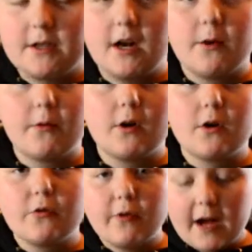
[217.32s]
is our
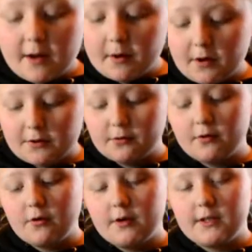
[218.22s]
crab, also
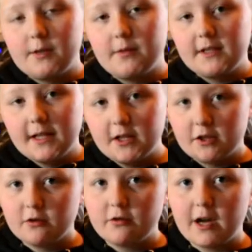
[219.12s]
known as
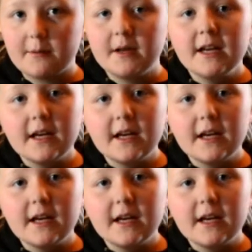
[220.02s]
imitation crab.